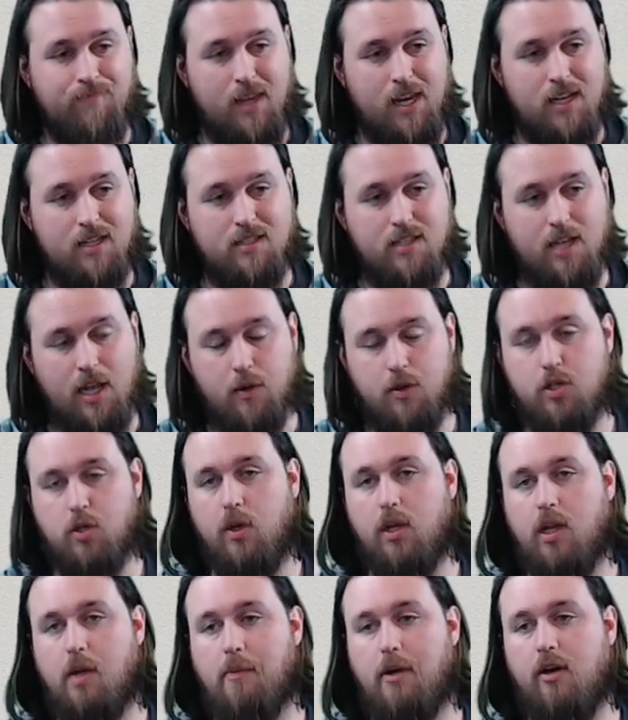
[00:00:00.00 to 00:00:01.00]
Say what you
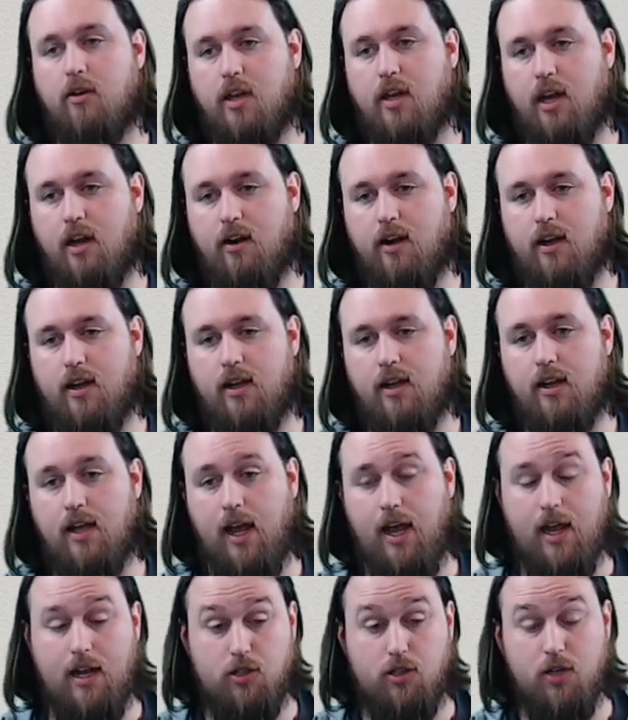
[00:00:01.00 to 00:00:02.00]
will about Garrett,
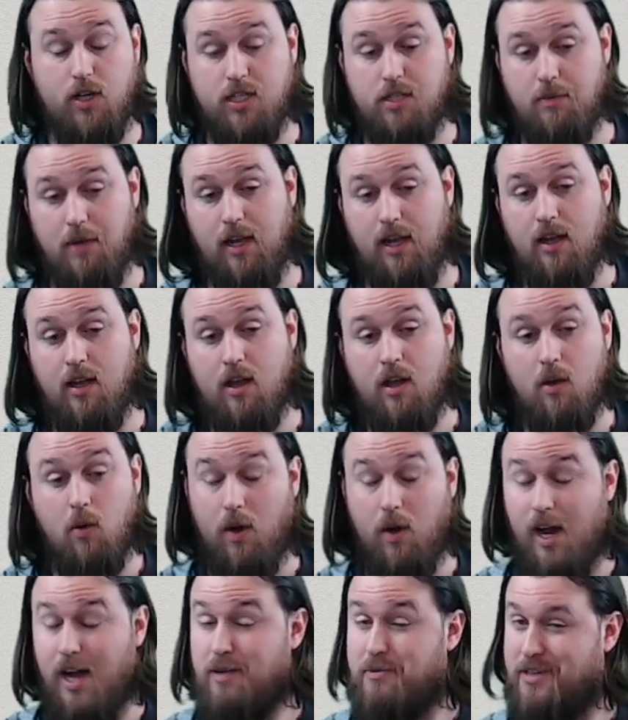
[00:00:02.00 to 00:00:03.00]
and trust me,
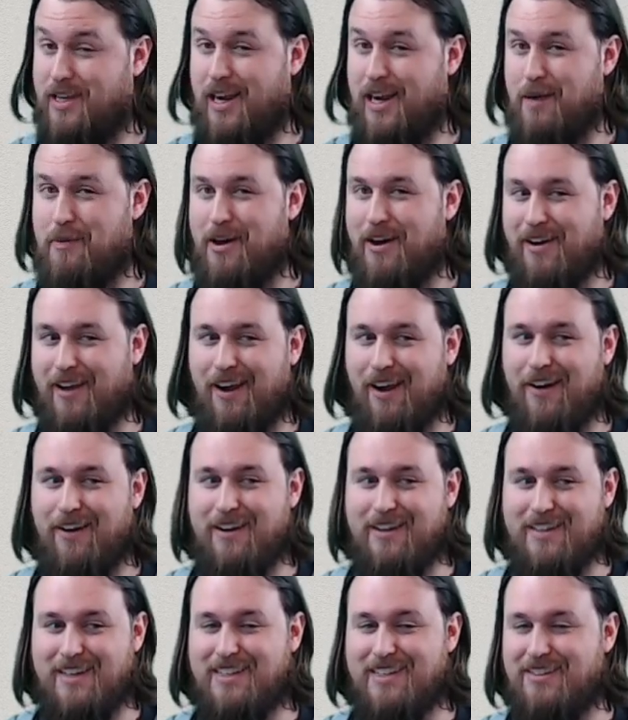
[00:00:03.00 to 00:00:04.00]
what I'm saying about Garrett
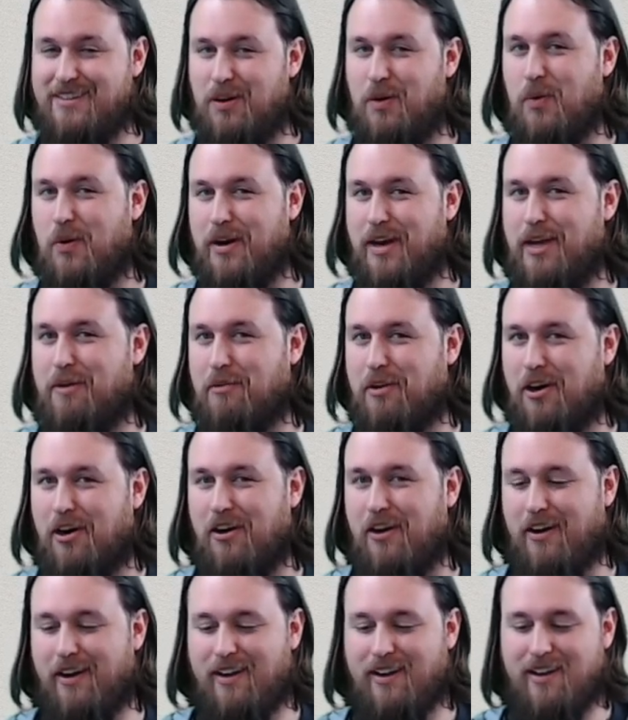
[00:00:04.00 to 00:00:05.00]
is I still want him
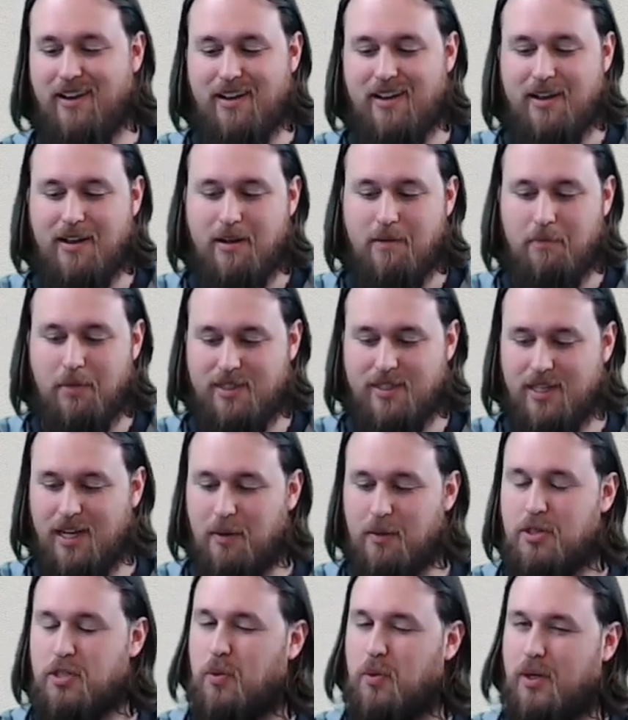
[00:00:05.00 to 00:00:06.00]
gone. But say
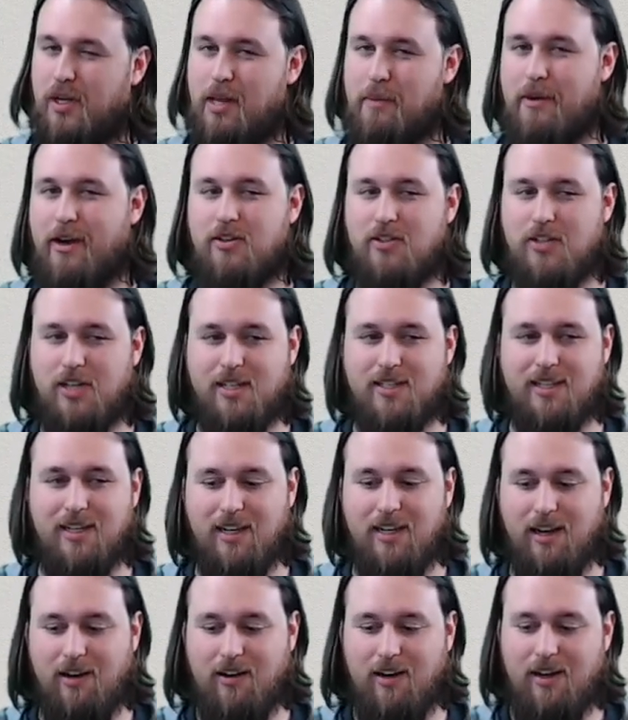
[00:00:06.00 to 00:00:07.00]
what you will about Jason
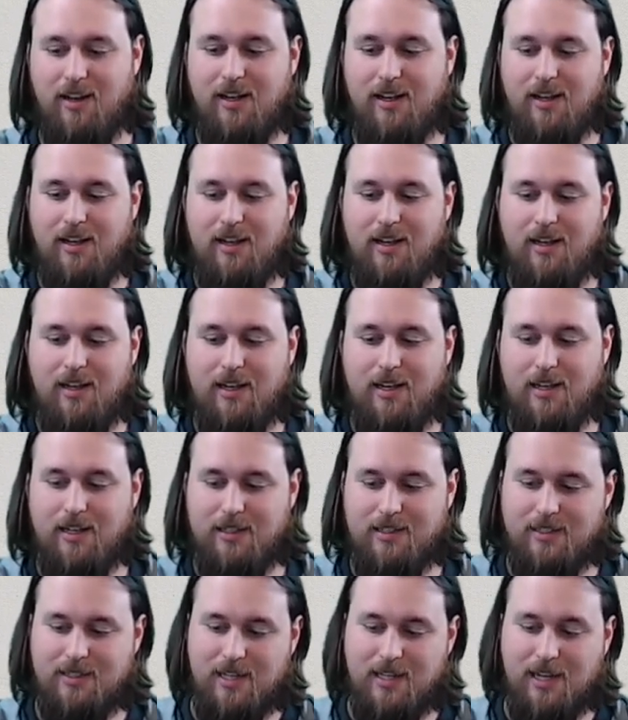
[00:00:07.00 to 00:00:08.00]
Garrett,
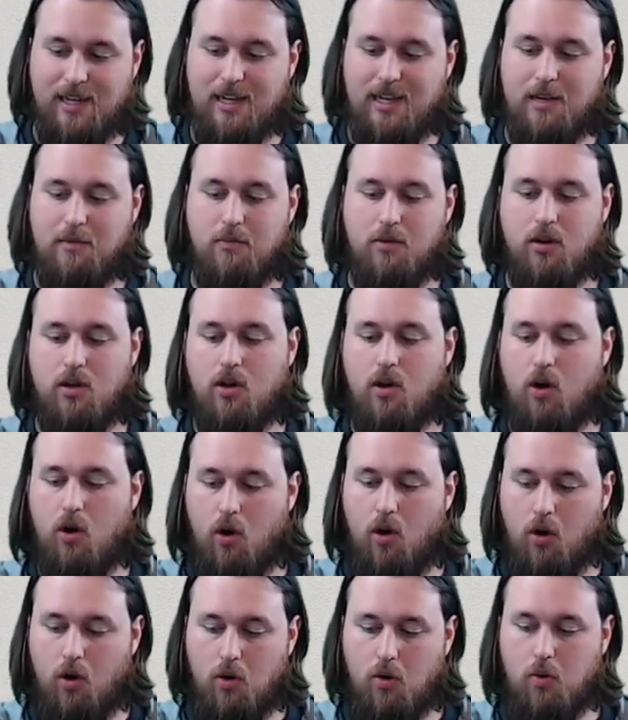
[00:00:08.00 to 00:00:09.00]
his team
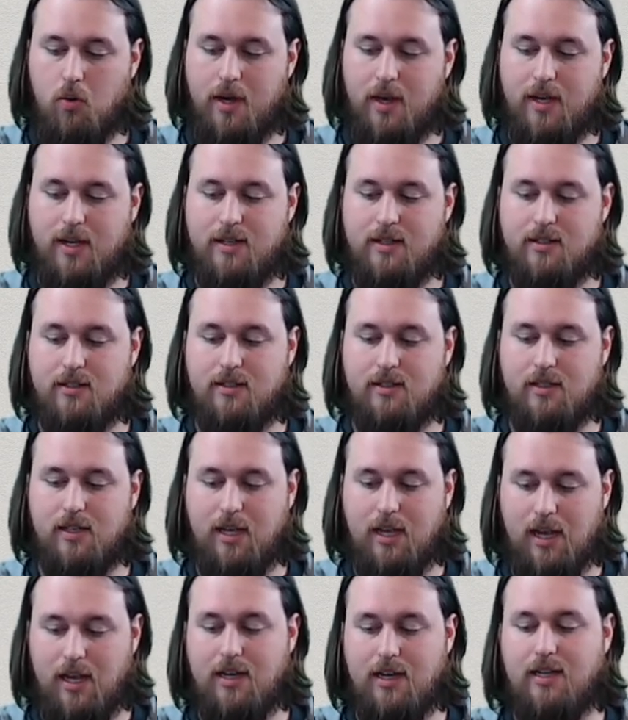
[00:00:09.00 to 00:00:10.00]
always
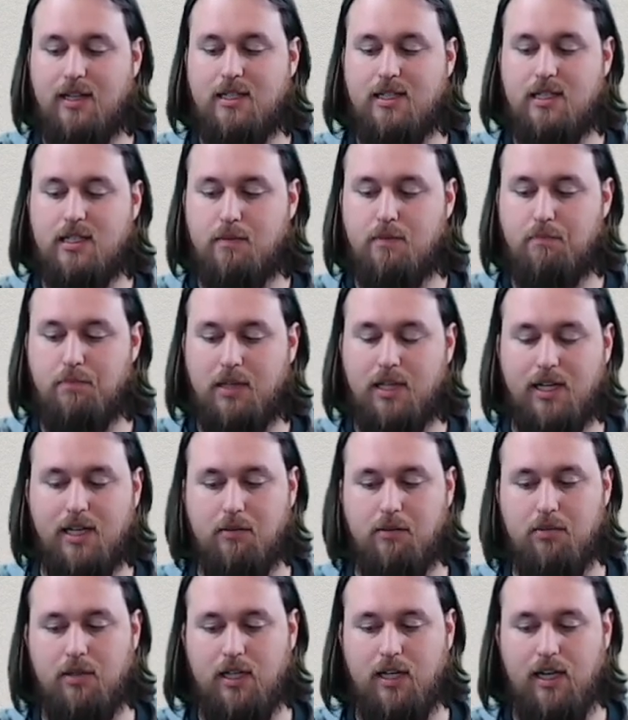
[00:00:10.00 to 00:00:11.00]

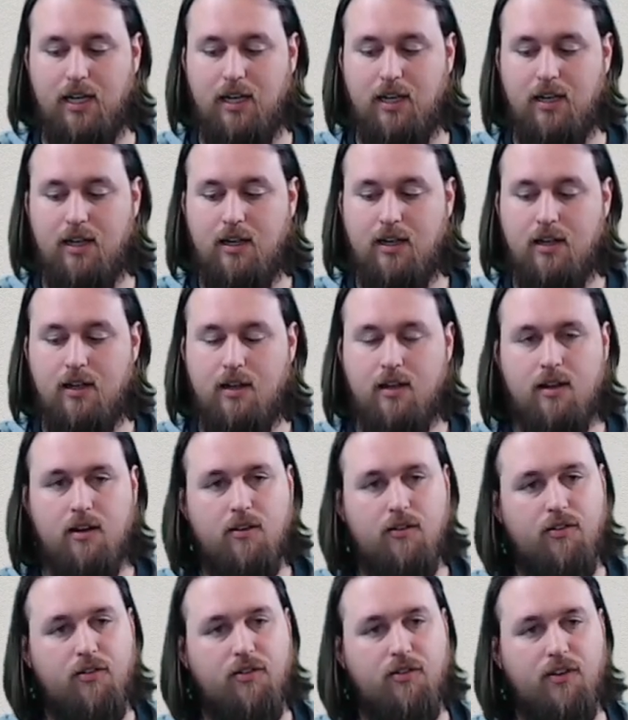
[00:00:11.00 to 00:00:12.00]
inexplicably
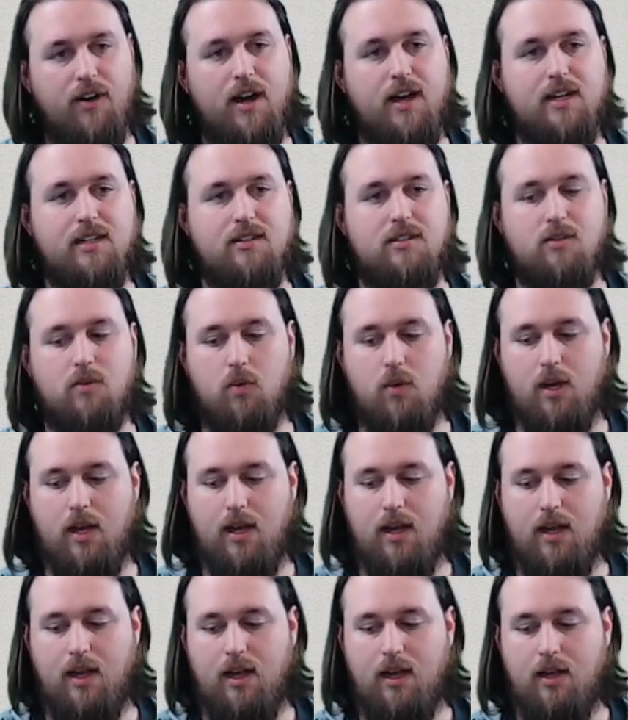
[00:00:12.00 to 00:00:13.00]
finds a way.
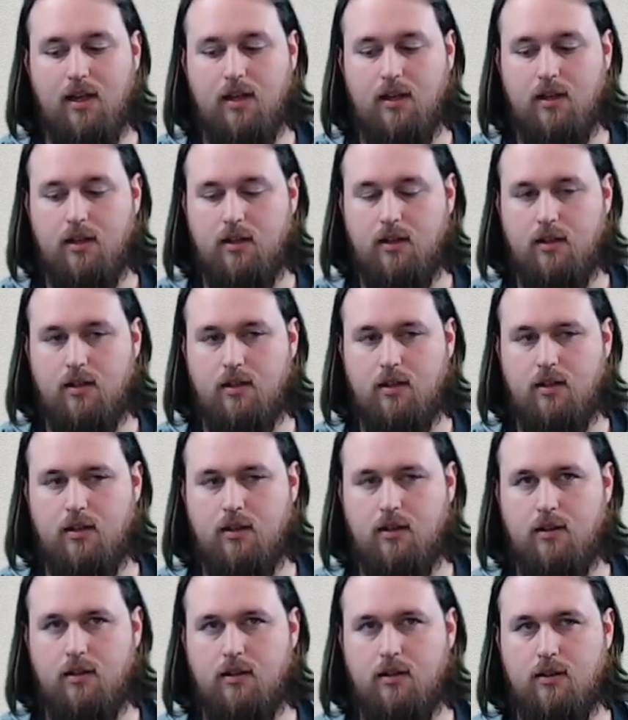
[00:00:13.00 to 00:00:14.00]
Now my
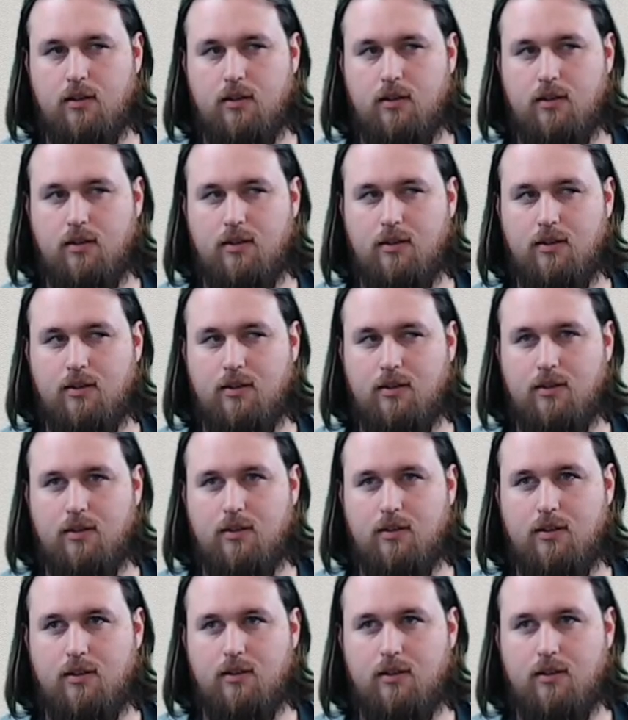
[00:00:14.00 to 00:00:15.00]
confidence is at an
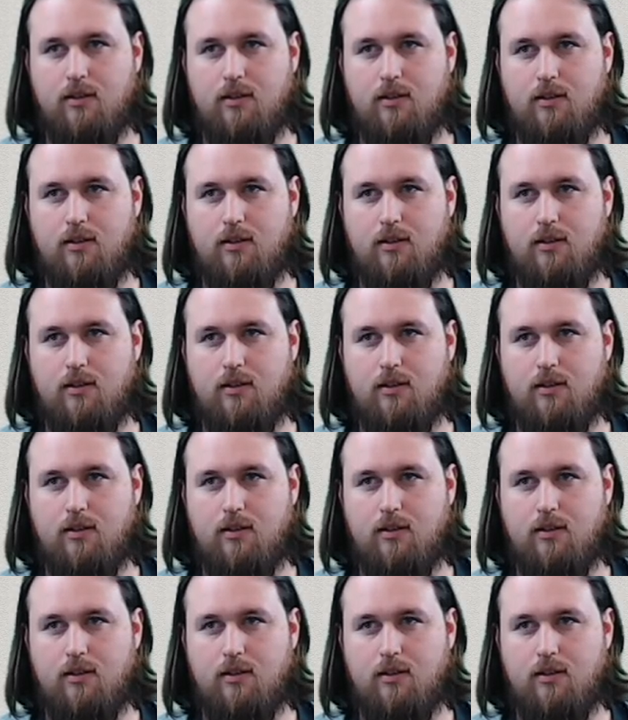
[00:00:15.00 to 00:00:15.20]
all-time high.